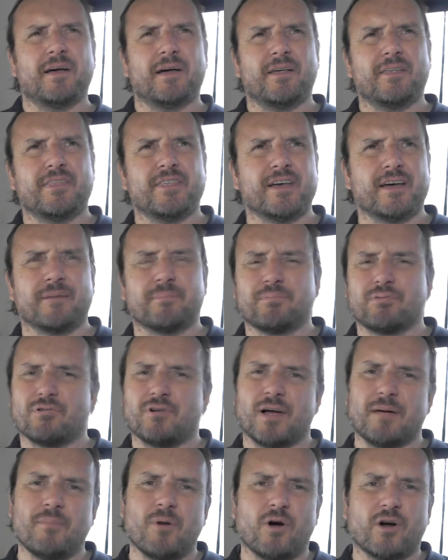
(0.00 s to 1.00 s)
the
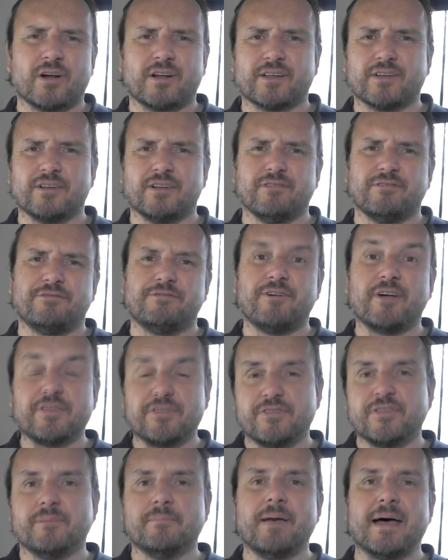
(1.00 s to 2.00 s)
primordial
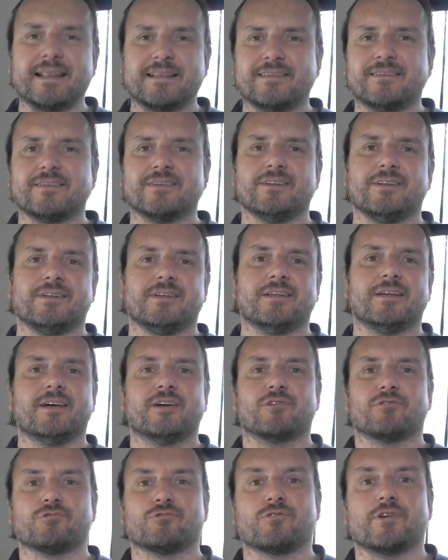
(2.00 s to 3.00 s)
fundamental
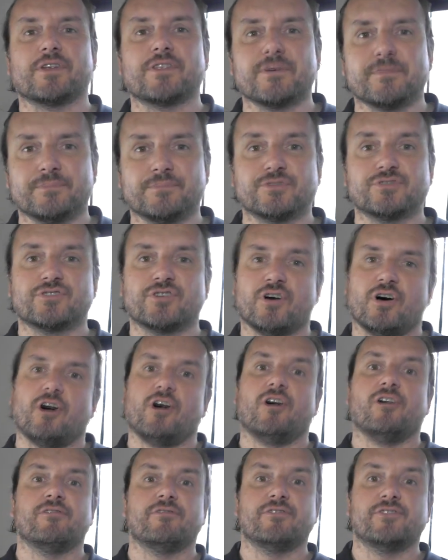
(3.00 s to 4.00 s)
rhythms
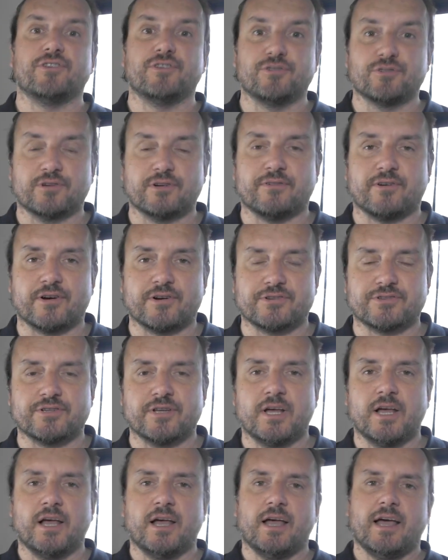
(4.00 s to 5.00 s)
of the universe.
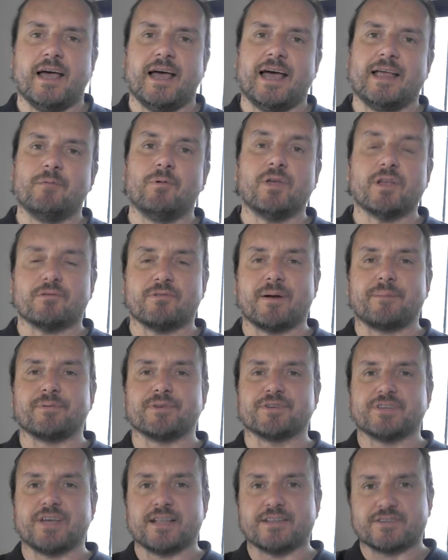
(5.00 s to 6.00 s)
And what it
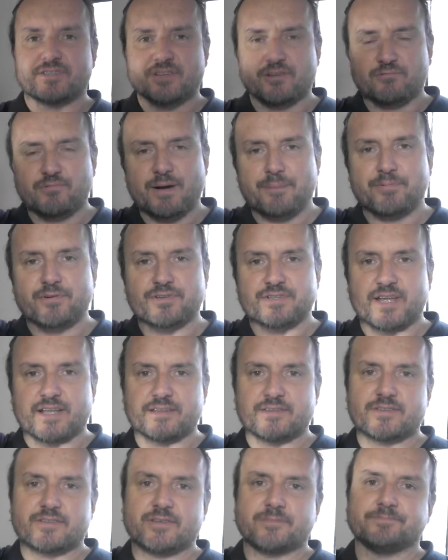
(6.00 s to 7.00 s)
represents
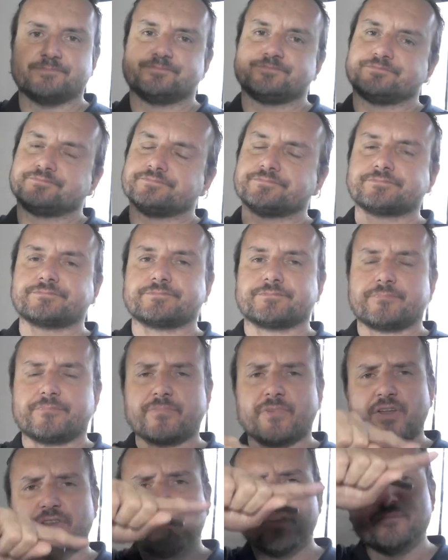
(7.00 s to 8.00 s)

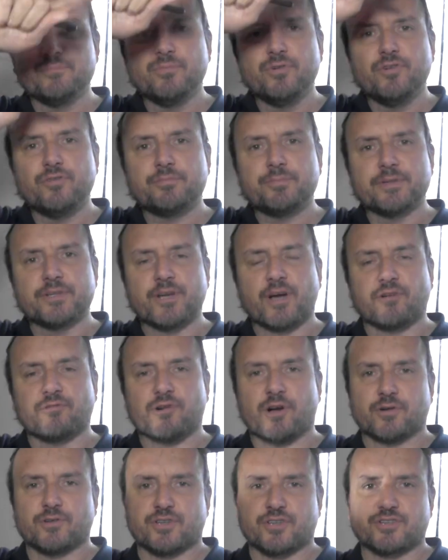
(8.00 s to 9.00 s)
the movement
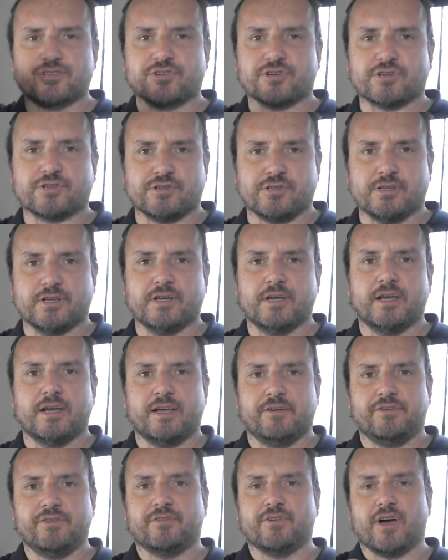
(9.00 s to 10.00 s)
around the circle.
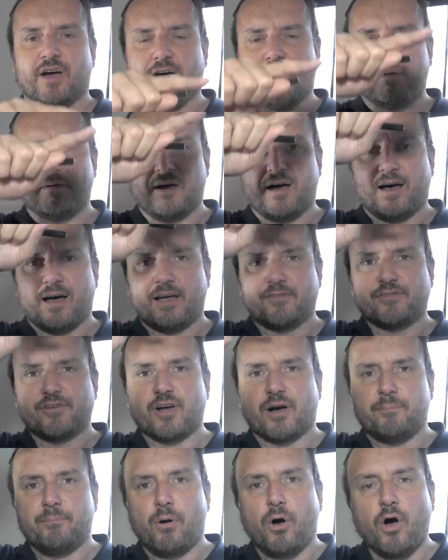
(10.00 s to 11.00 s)
If you've got
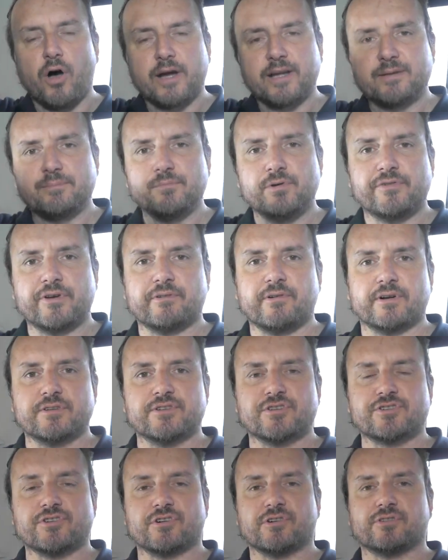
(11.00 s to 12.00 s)
a point moving around the
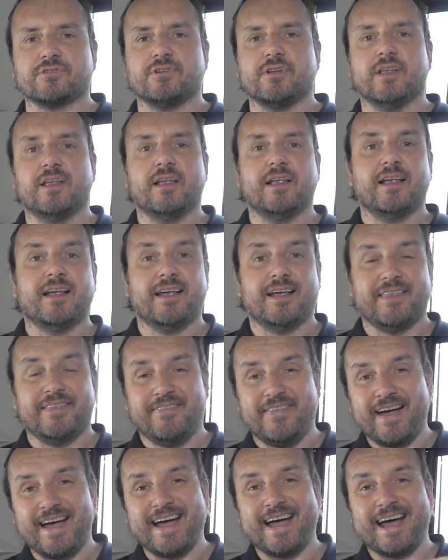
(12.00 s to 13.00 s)
circle,
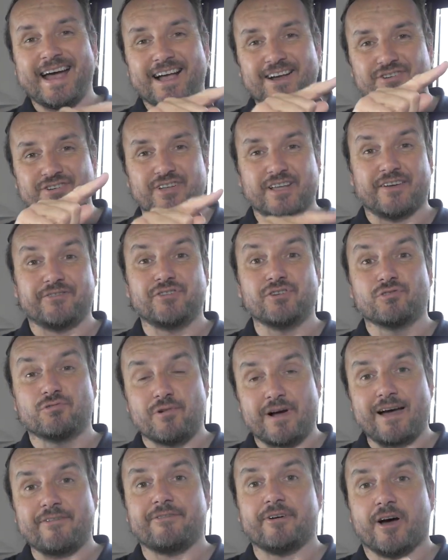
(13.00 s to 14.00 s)
that actually, if you
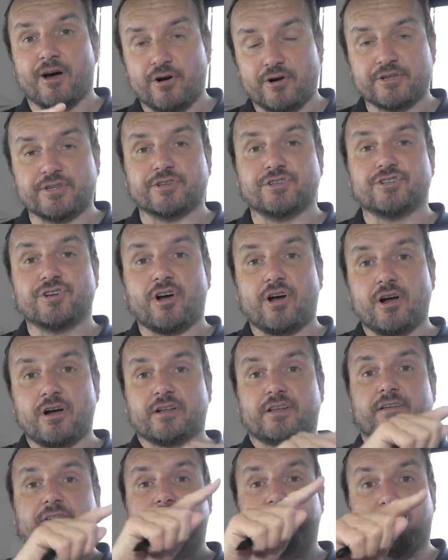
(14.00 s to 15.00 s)
graph it out in the
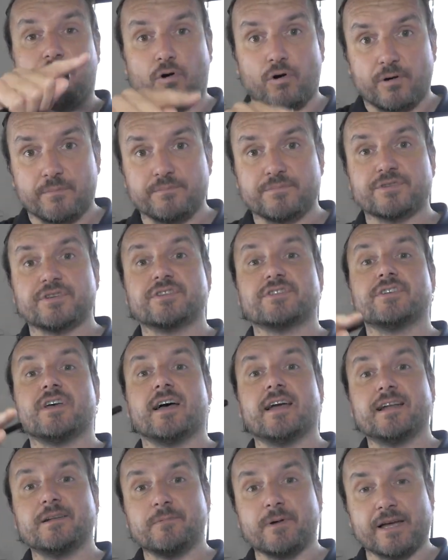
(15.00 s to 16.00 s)
chart, it forms a
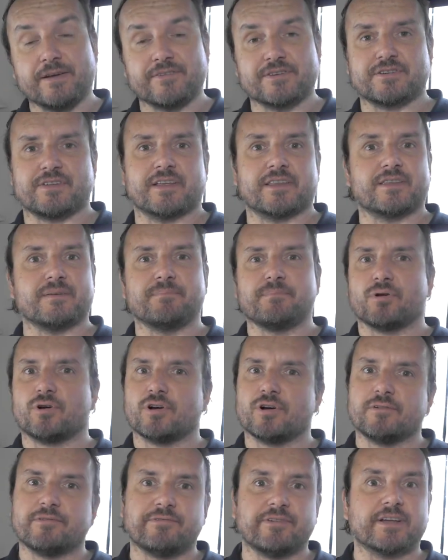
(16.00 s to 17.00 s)
sine wave. It's like the
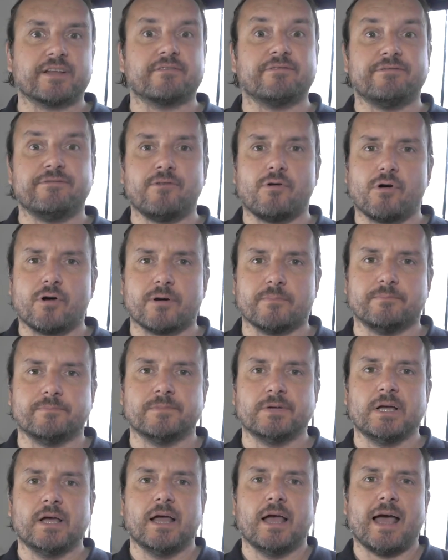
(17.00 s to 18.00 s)
perfect form.
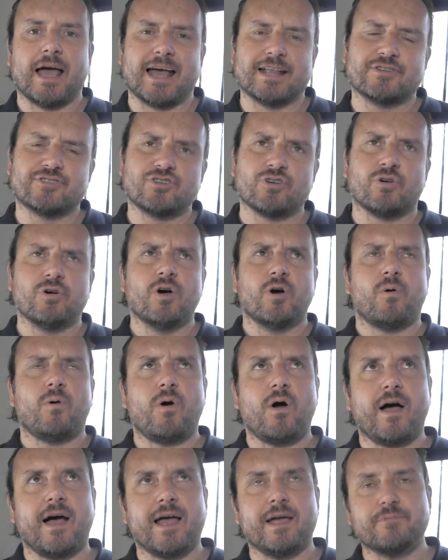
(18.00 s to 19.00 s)
And so
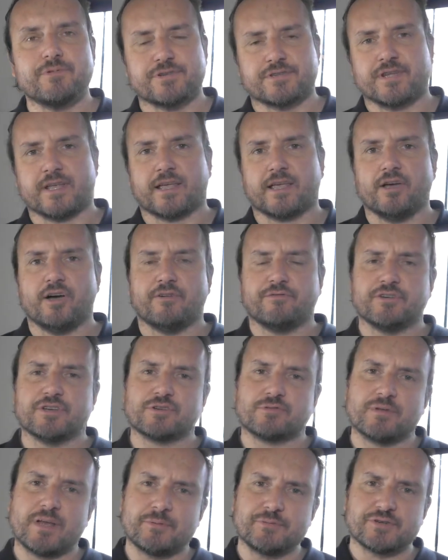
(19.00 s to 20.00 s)
what I was thinking of
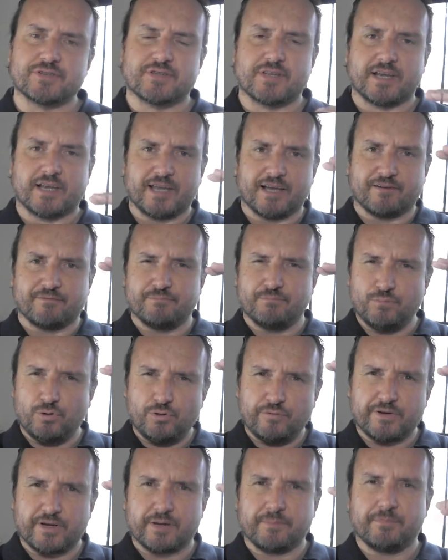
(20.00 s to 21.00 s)
is when I was thinking of
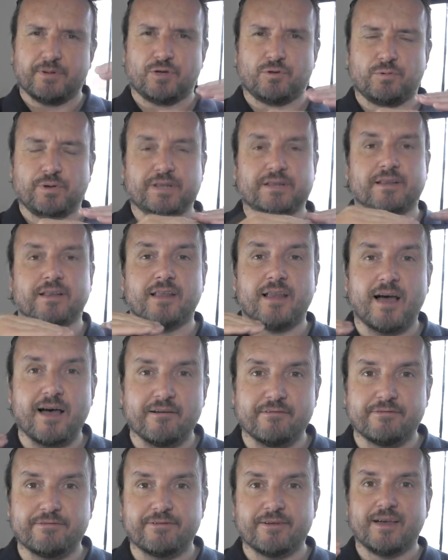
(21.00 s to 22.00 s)
moving between
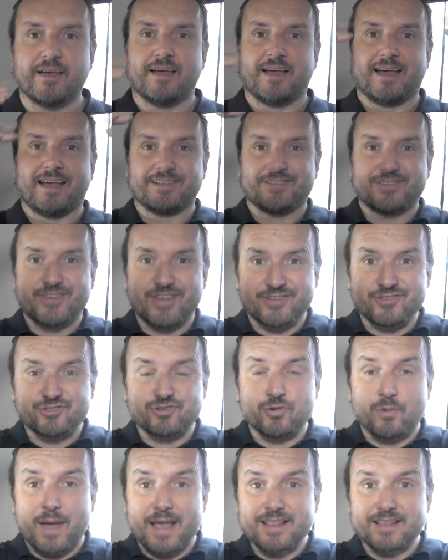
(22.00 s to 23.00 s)
love and
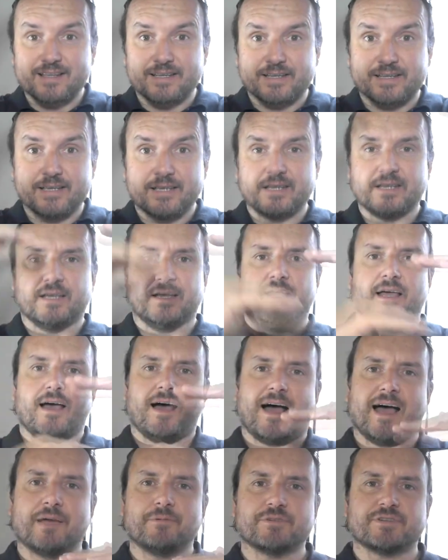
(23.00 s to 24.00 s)
sensuality,
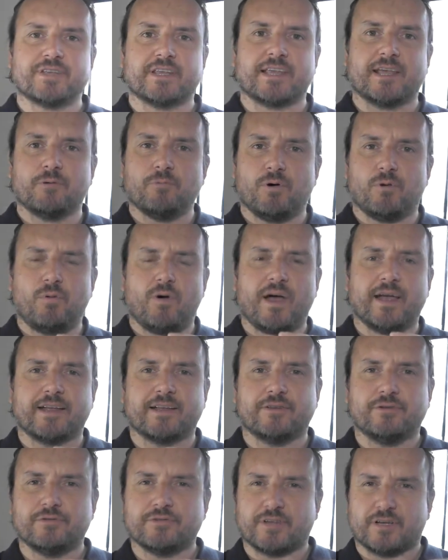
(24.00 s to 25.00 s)
I was thinking, well, what I
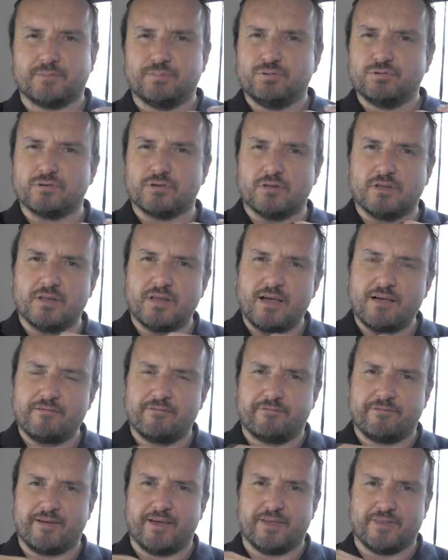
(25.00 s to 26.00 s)
could do is I could put
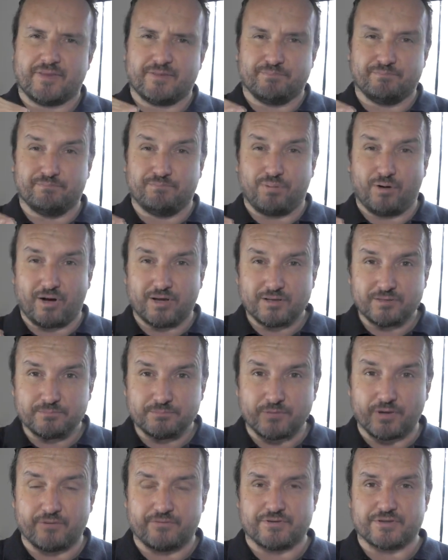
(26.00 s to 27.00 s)
love at the
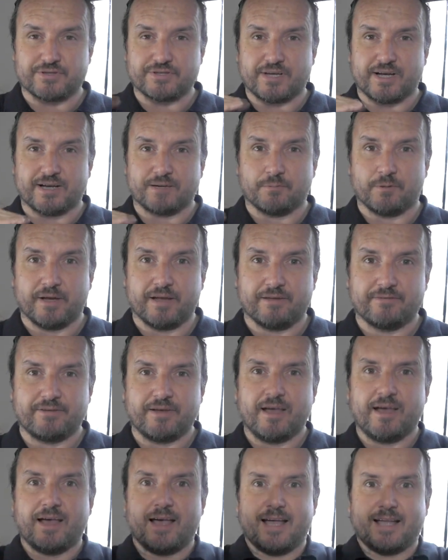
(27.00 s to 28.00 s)
bottom of the sine wave
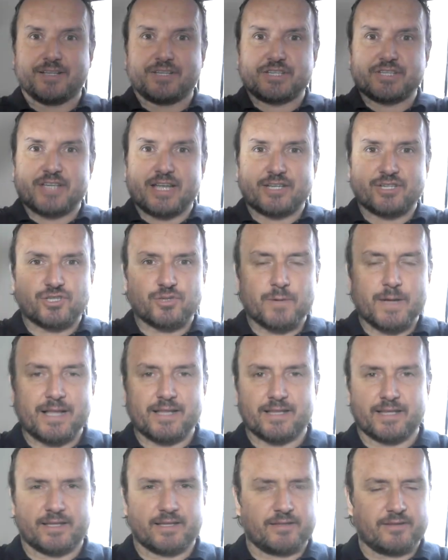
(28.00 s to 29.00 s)
and
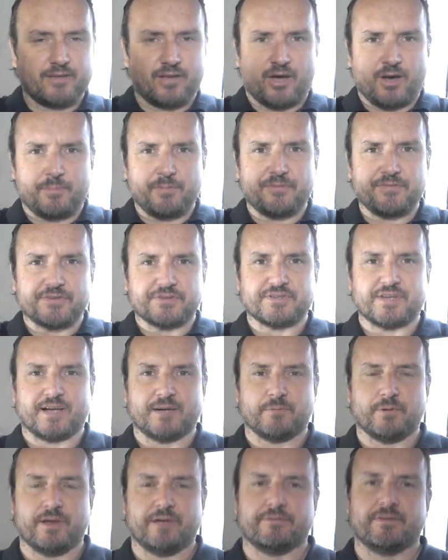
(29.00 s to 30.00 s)
sensuality at the top of the
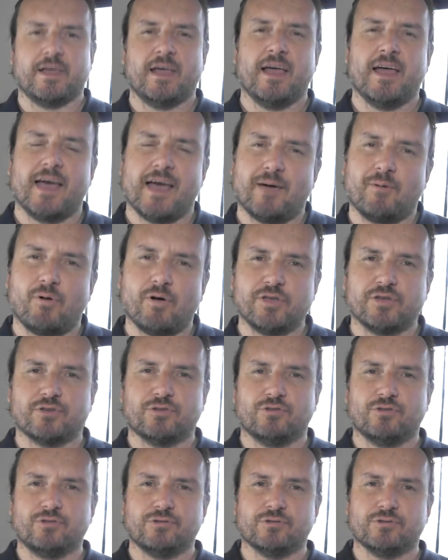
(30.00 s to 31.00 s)
sine wave. And what you
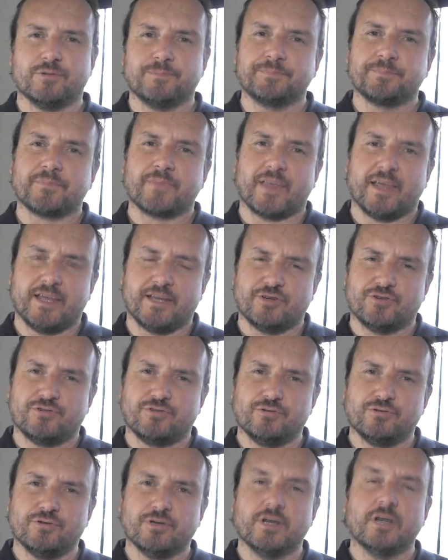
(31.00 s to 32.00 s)
do is
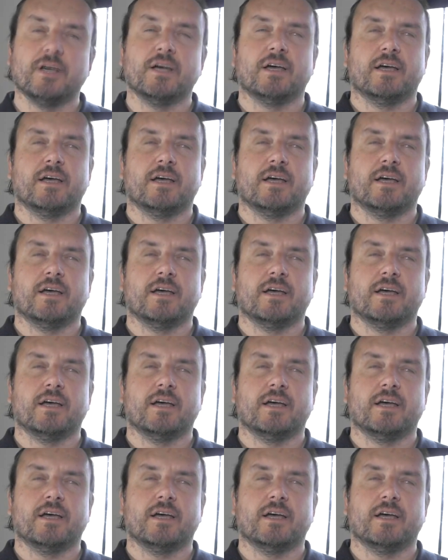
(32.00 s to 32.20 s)
you